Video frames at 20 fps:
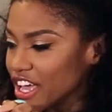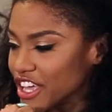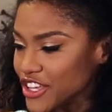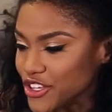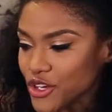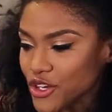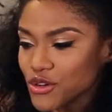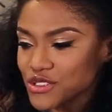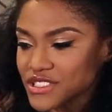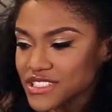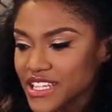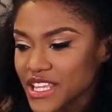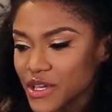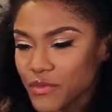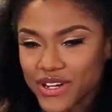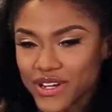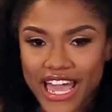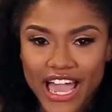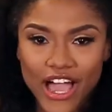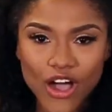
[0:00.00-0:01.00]
Usually
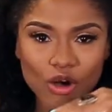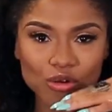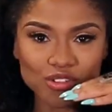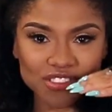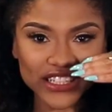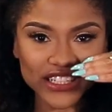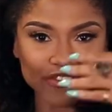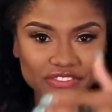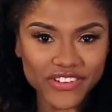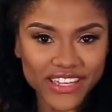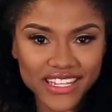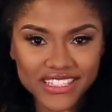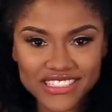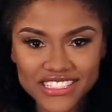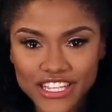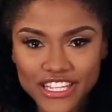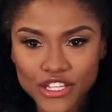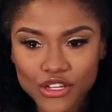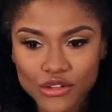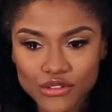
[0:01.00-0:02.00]
when I host events
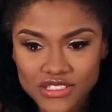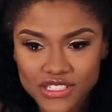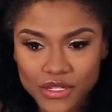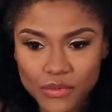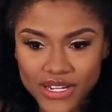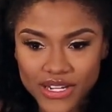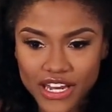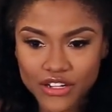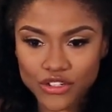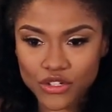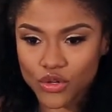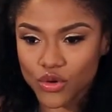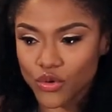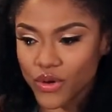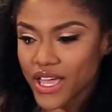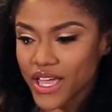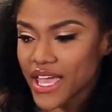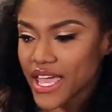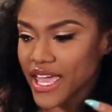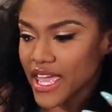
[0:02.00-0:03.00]
and usually when I do
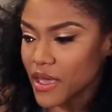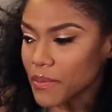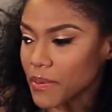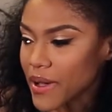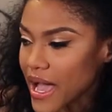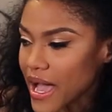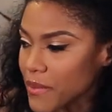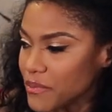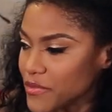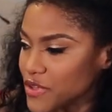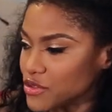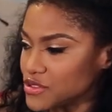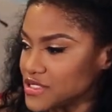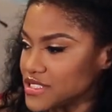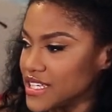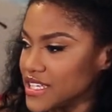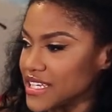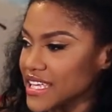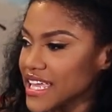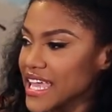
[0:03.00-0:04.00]
hip-hop
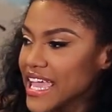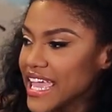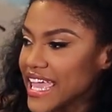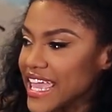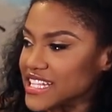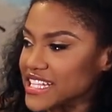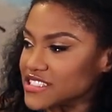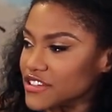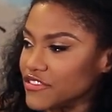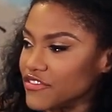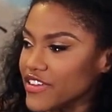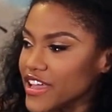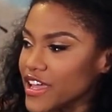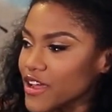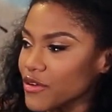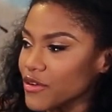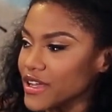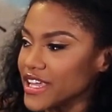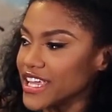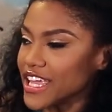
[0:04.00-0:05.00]
music, it's a
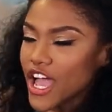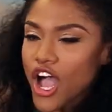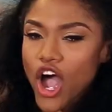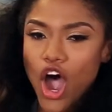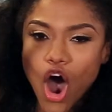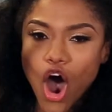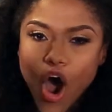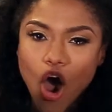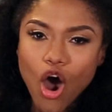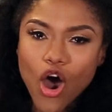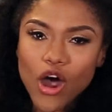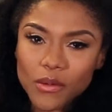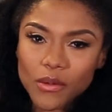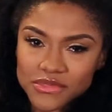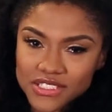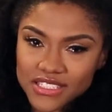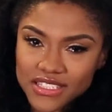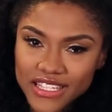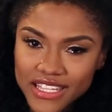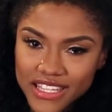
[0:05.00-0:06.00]
very
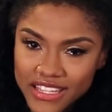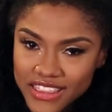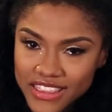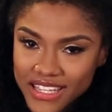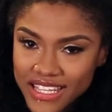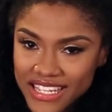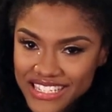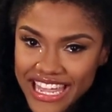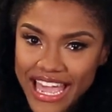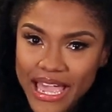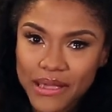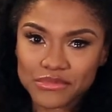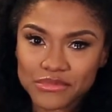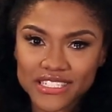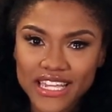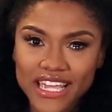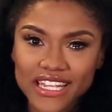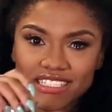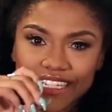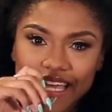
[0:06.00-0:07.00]
arm's length type
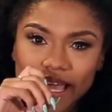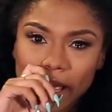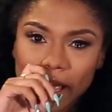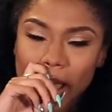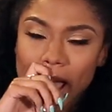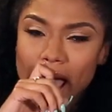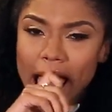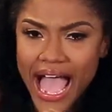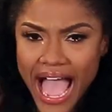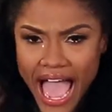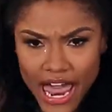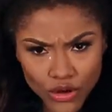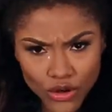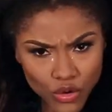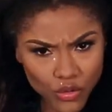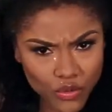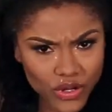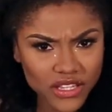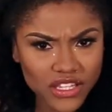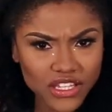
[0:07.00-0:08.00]
JJ. I don't
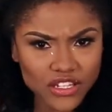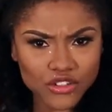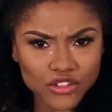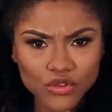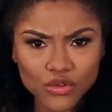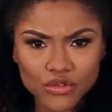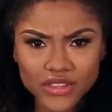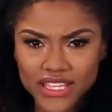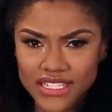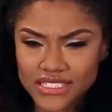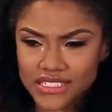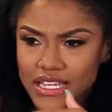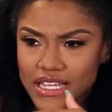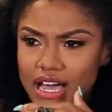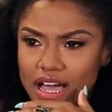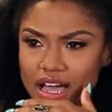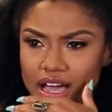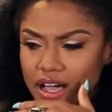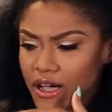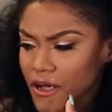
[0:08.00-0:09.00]
really do this
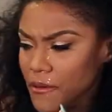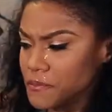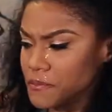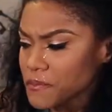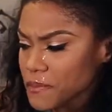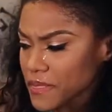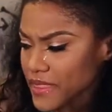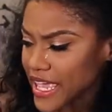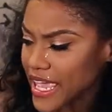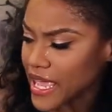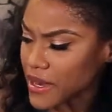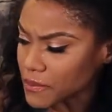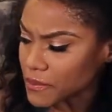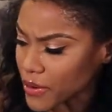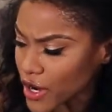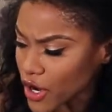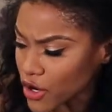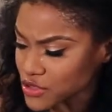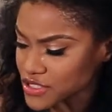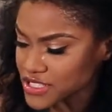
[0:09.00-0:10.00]

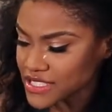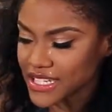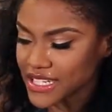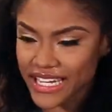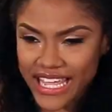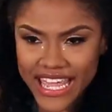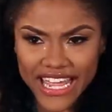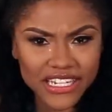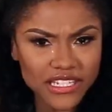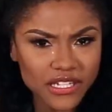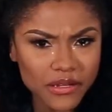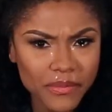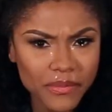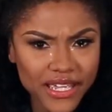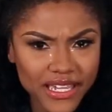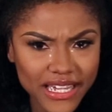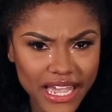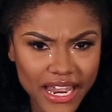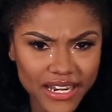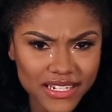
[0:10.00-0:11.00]
in-person, intimate
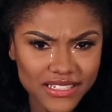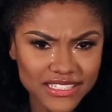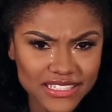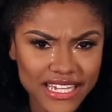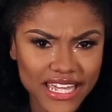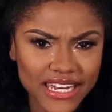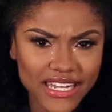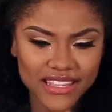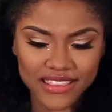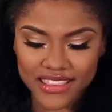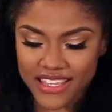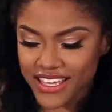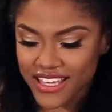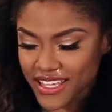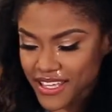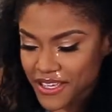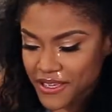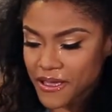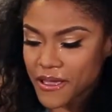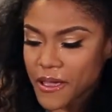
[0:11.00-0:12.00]
kind of setting
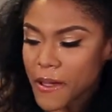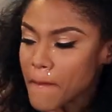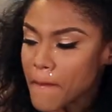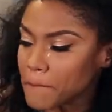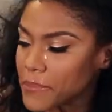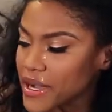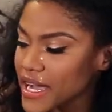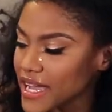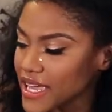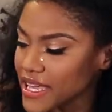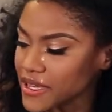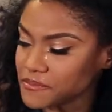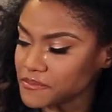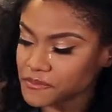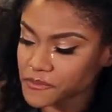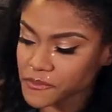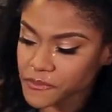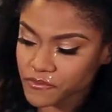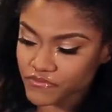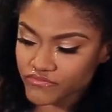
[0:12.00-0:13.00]
thing, but
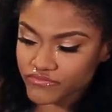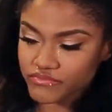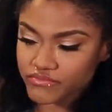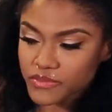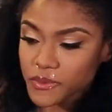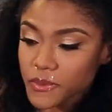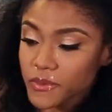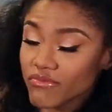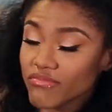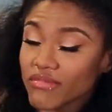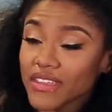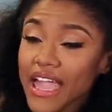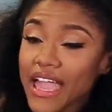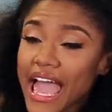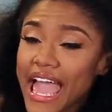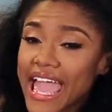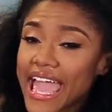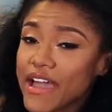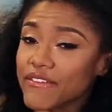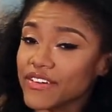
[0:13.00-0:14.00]
I
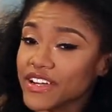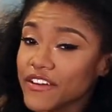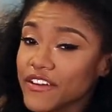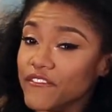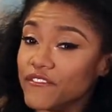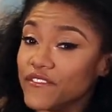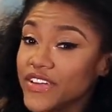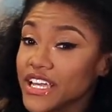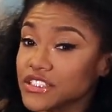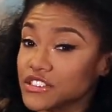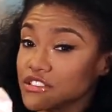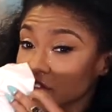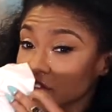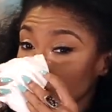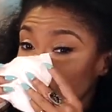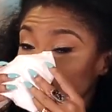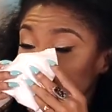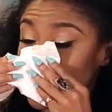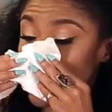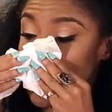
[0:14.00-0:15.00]
have a confessional
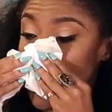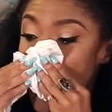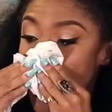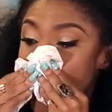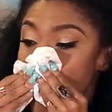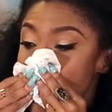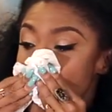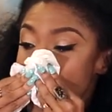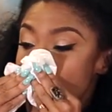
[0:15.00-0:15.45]
video.